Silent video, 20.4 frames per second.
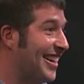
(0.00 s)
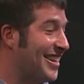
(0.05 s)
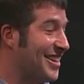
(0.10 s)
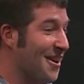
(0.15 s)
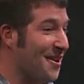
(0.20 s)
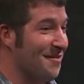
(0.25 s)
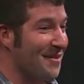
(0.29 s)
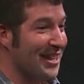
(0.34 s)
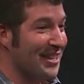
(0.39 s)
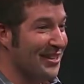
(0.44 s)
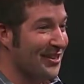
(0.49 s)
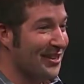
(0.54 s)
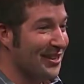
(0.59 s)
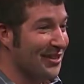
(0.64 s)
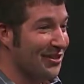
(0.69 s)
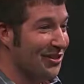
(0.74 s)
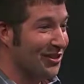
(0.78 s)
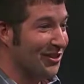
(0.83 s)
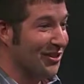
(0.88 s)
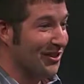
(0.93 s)
You know, I mean, you
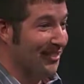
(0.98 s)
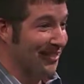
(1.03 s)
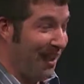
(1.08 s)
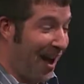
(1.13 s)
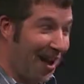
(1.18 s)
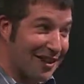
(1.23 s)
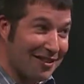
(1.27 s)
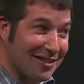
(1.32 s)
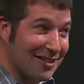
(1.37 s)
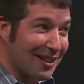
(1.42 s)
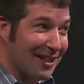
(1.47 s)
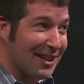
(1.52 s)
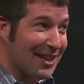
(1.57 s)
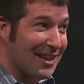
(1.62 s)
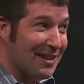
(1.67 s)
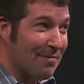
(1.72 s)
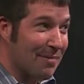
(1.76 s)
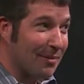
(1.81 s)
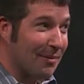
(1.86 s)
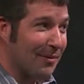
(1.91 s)
can just not. Not that sleep. our
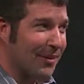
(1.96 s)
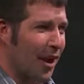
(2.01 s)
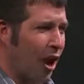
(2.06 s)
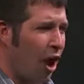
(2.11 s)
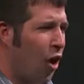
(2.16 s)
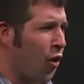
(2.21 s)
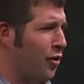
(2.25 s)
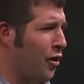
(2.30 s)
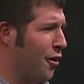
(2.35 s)
students would do. Oh